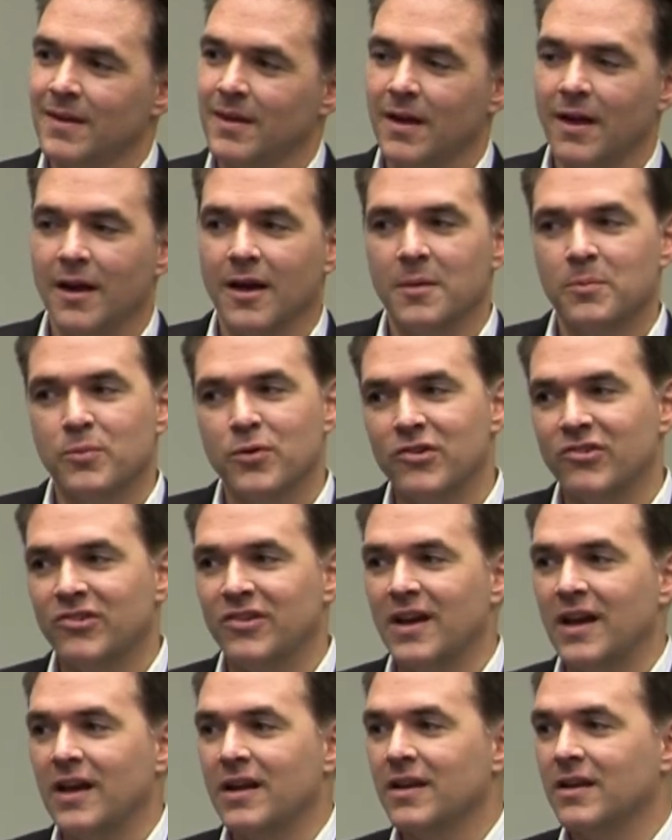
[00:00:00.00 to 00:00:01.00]
I
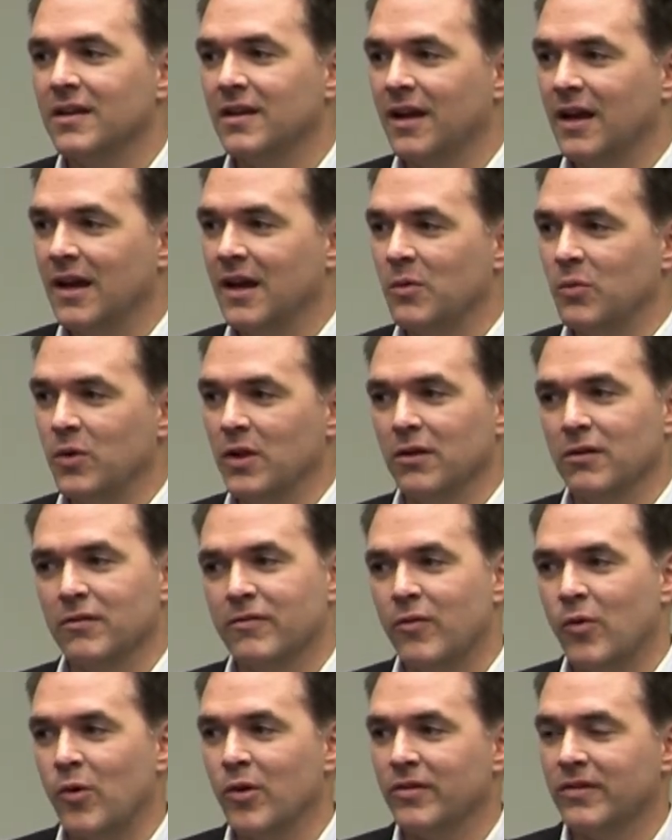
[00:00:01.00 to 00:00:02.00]
appreciate it, and we look
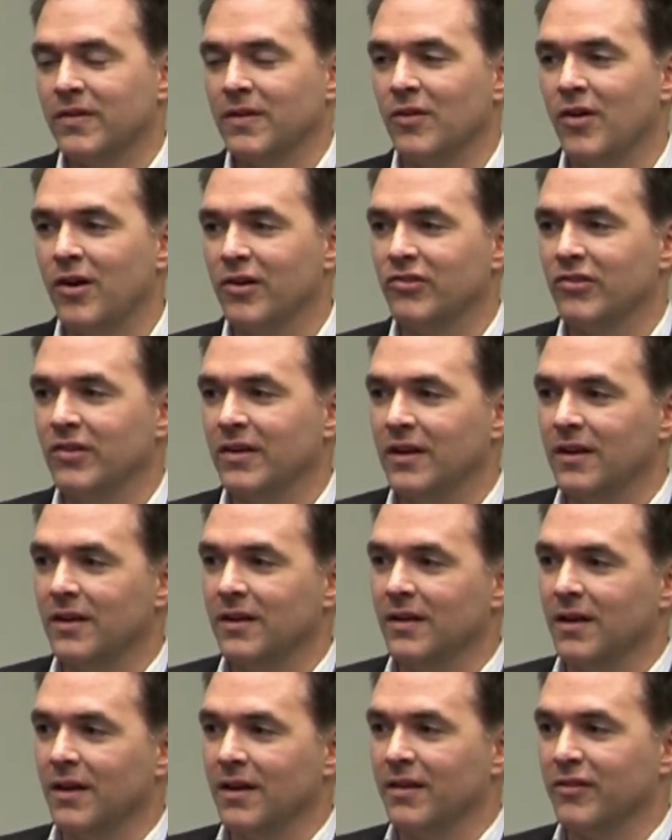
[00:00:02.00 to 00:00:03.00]
forward to launching
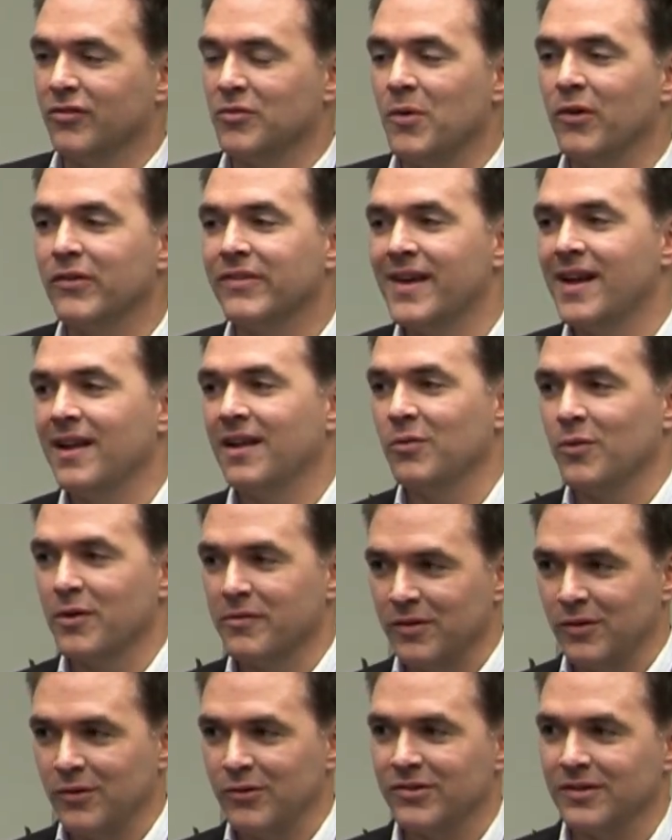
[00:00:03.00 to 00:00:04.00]
the Small Satellite
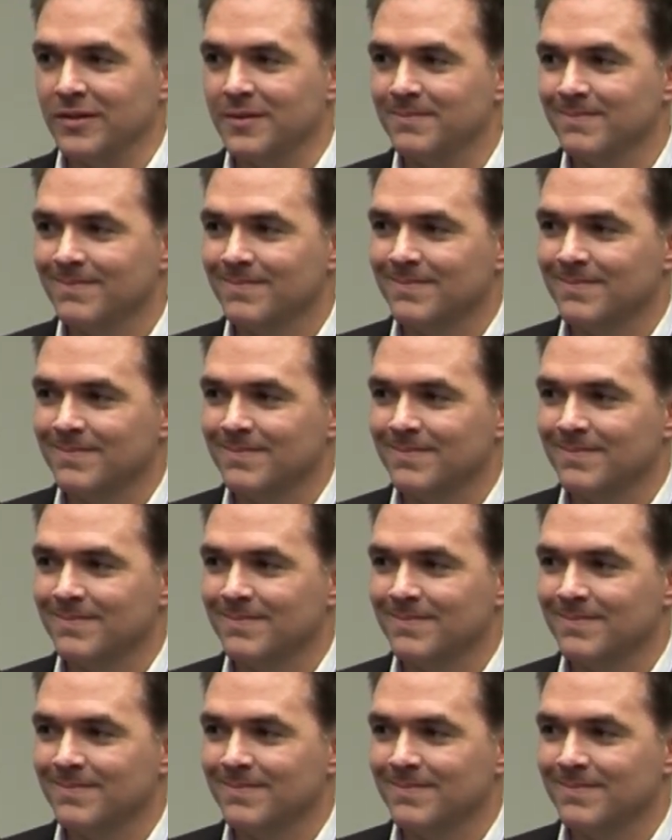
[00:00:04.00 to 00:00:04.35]
Revolution.